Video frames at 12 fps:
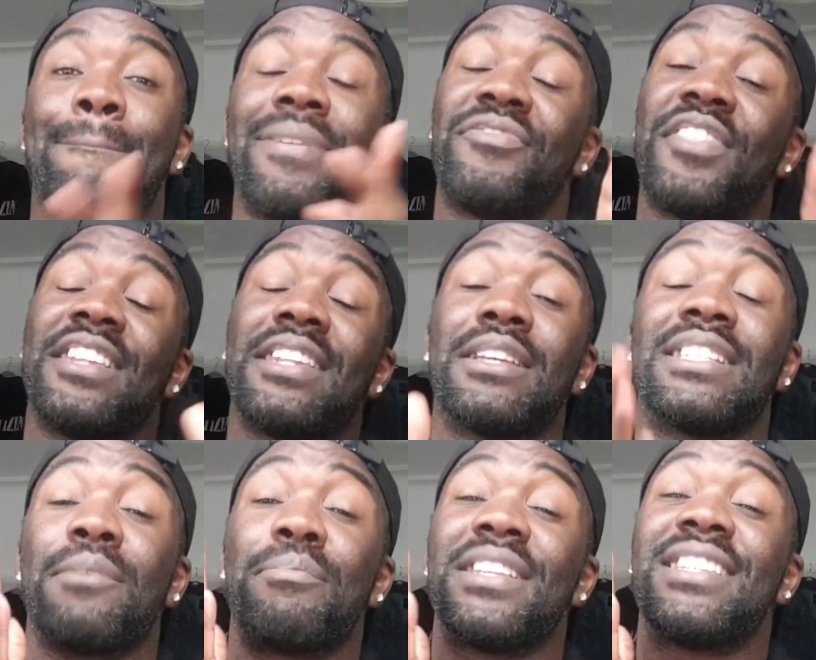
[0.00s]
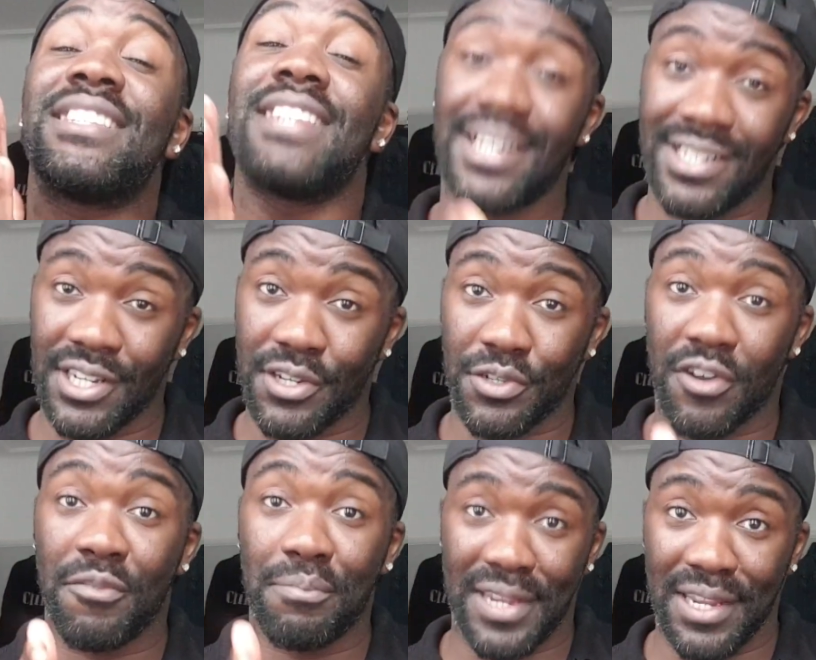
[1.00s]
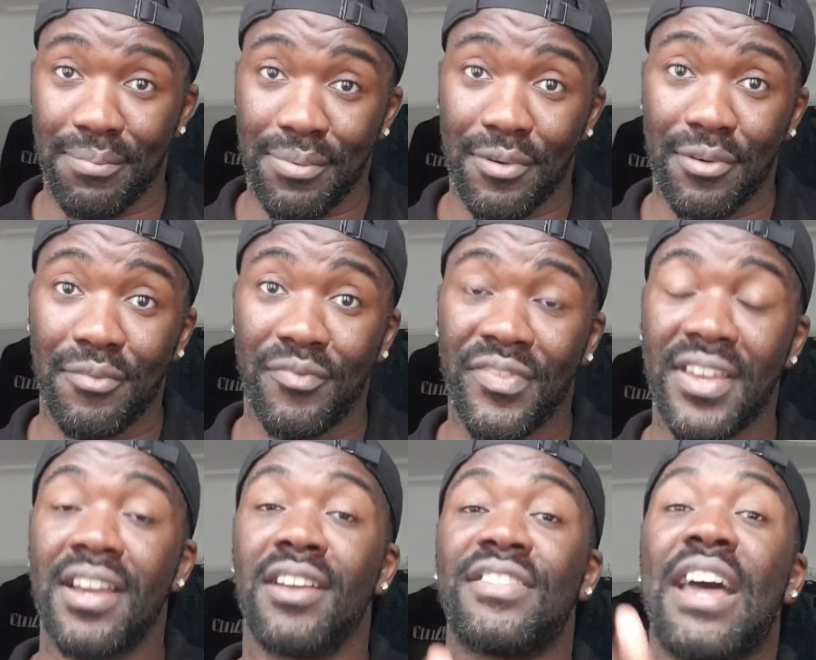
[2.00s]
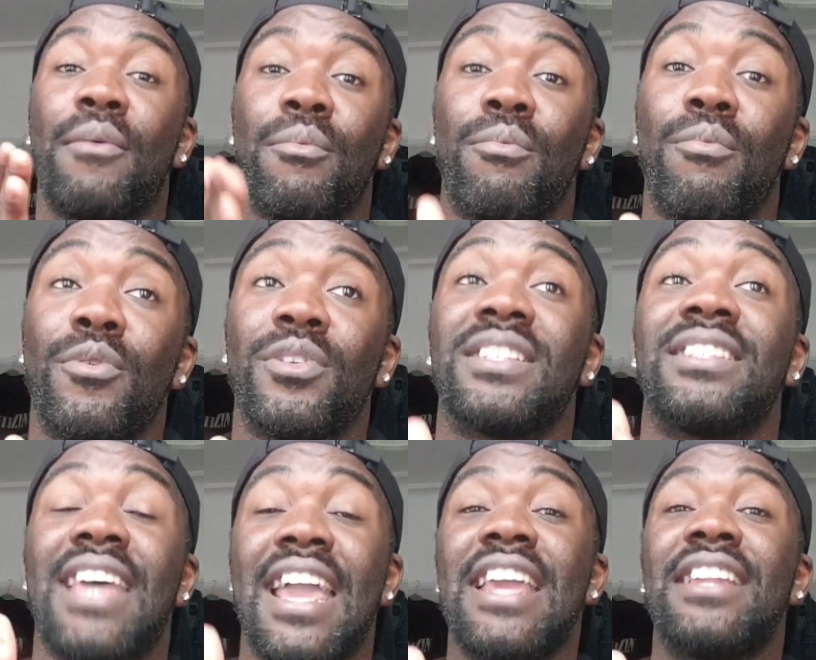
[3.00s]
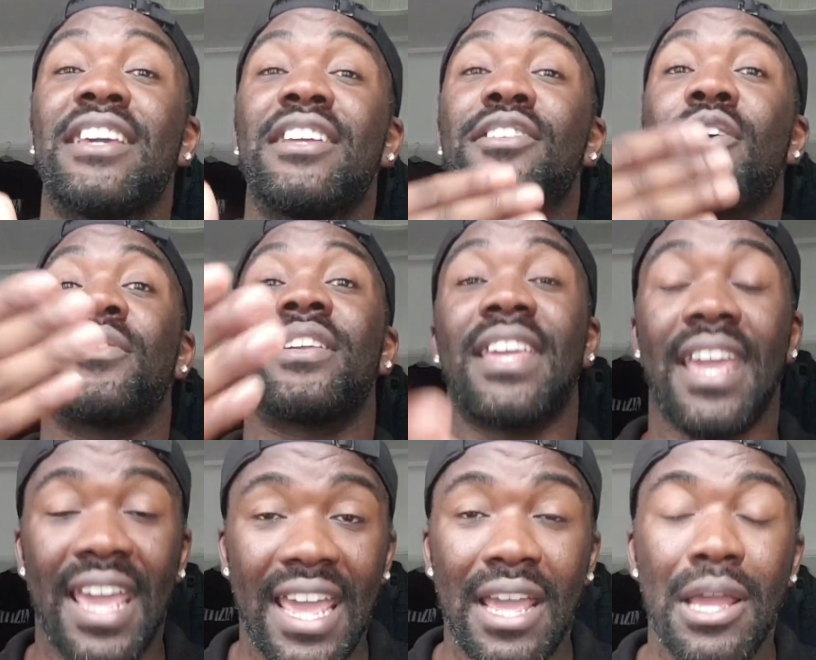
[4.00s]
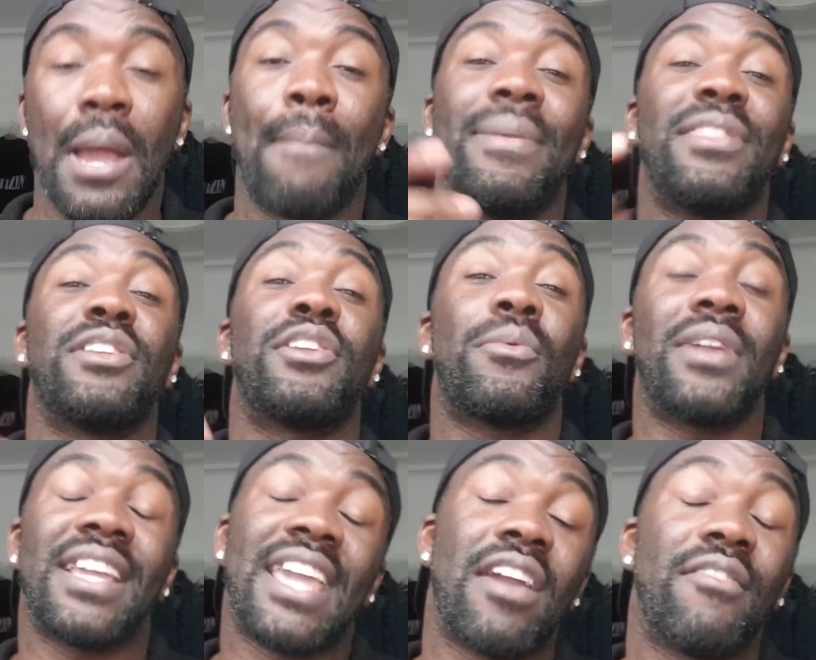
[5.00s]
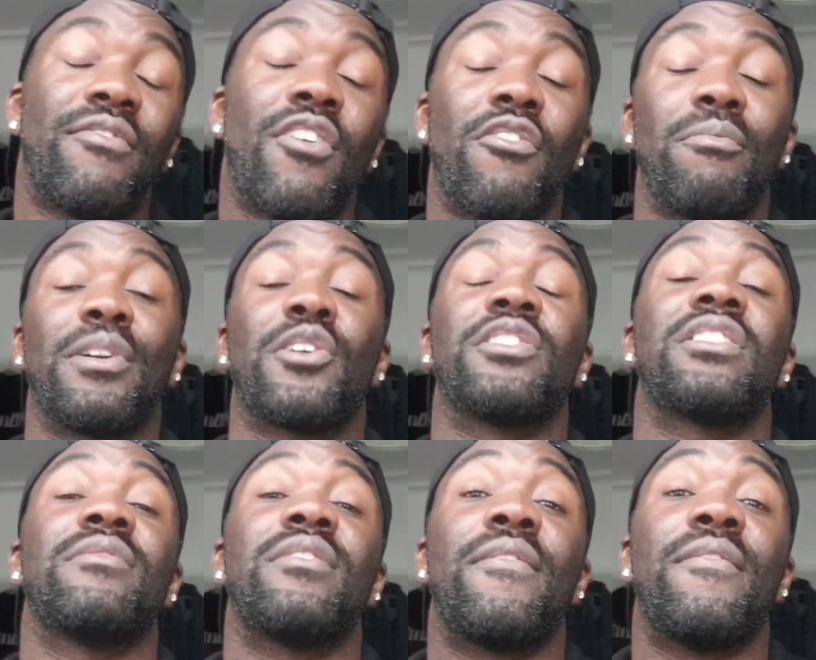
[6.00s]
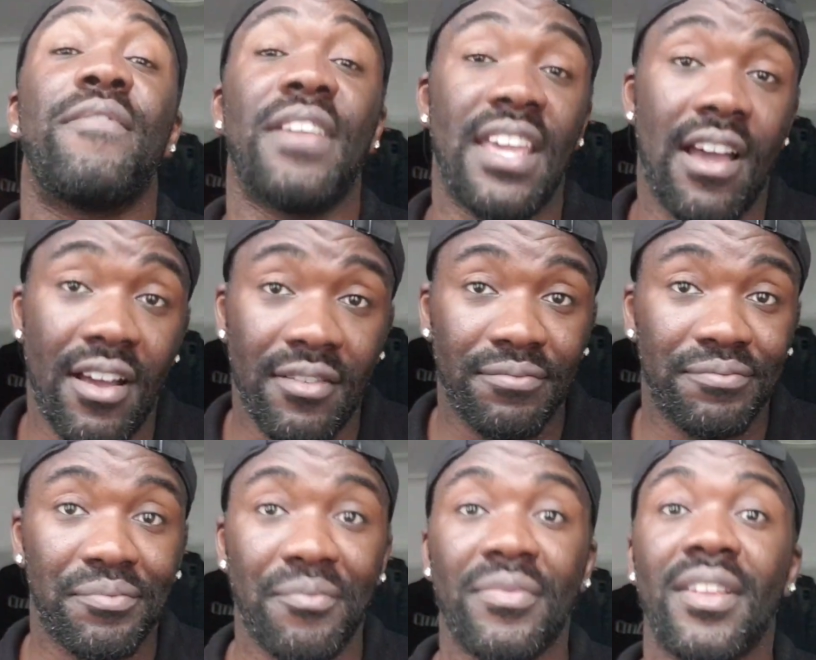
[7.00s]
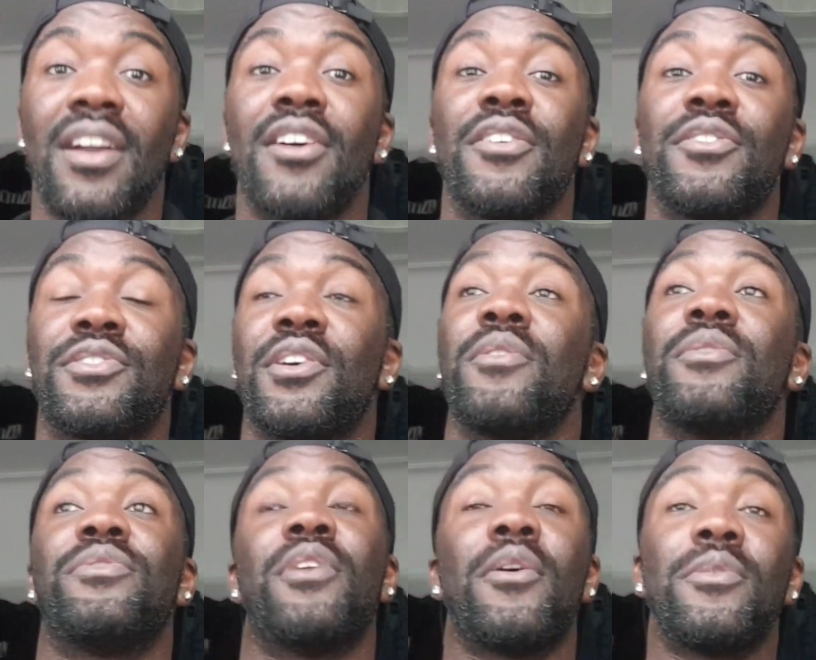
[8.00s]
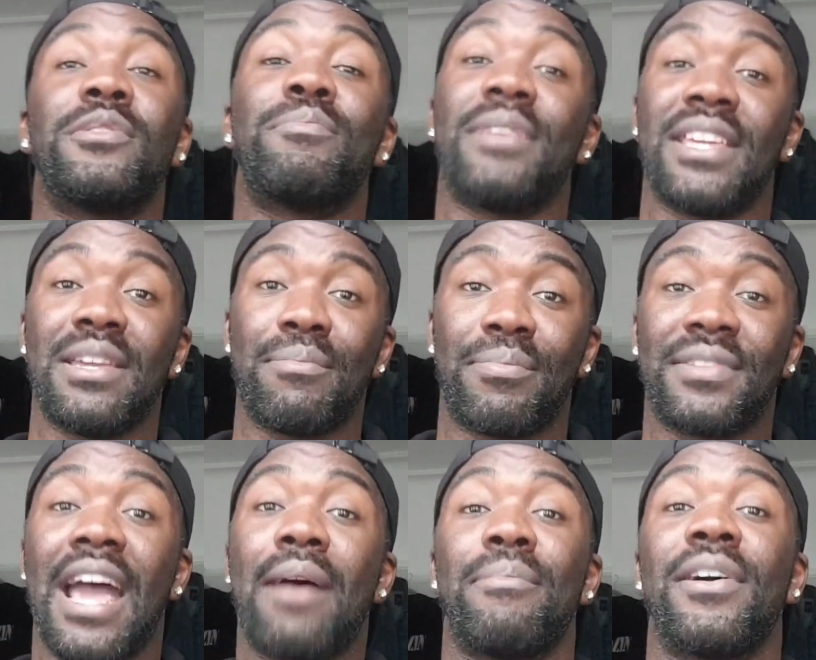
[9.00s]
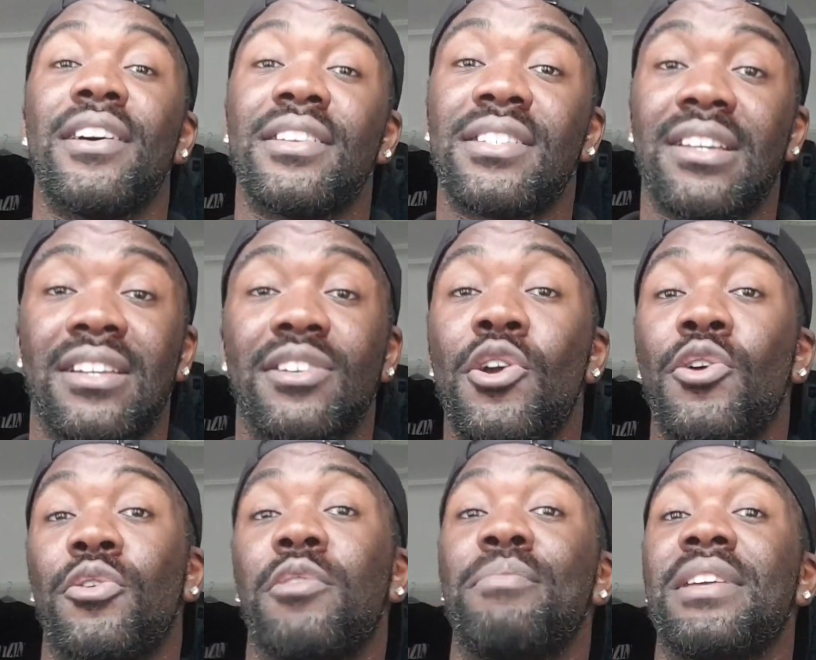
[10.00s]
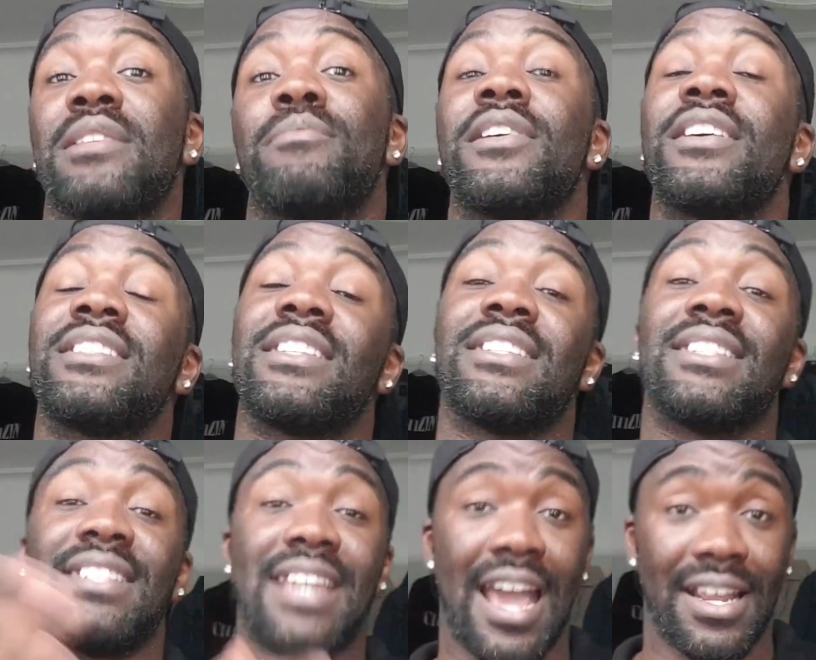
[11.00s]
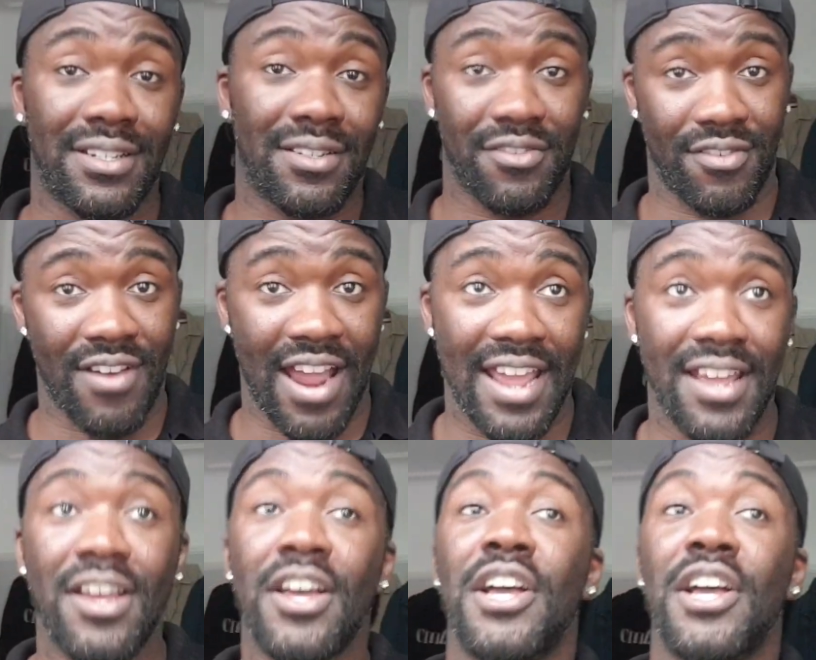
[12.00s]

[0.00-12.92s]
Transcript: But then there's a percentage of people that will say they don't care, but they don't want to get involved because of the fear. So those people, that person could be the person's dad, all right?